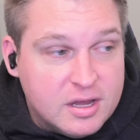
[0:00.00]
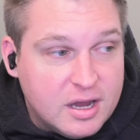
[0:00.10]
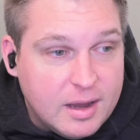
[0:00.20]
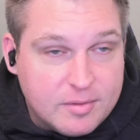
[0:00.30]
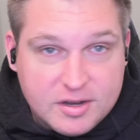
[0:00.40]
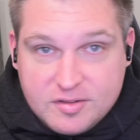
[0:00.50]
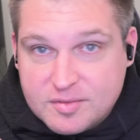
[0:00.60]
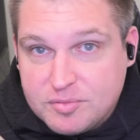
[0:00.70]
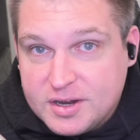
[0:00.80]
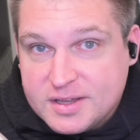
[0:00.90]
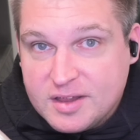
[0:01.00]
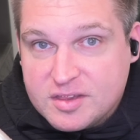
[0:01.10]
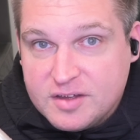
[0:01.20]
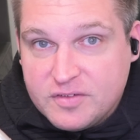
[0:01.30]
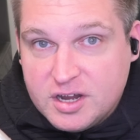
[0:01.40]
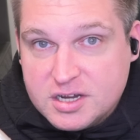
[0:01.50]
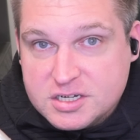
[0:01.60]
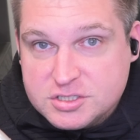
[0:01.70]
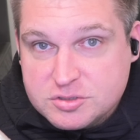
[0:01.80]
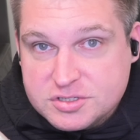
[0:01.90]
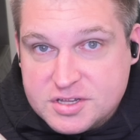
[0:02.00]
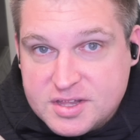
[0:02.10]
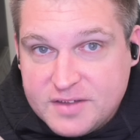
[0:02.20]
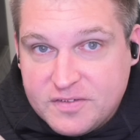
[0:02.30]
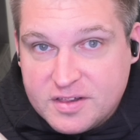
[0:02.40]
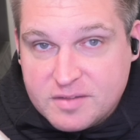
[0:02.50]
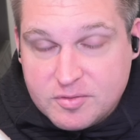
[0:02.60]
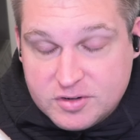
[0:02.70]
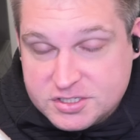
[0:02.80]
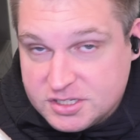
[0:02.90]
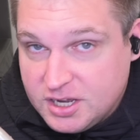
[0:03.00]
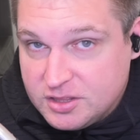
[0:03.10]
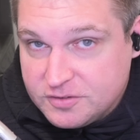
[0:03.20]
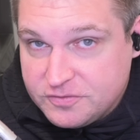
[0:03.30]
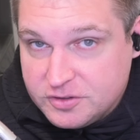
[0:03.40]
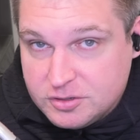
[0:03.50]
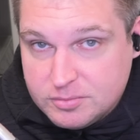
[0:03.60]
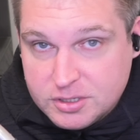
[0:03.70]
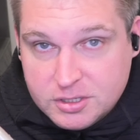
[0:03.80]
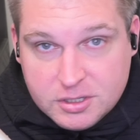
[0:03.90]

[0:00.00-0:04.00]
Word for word: I'm going to do some breakdown stuff on Georgia's defense. I've been watching a lot of their film.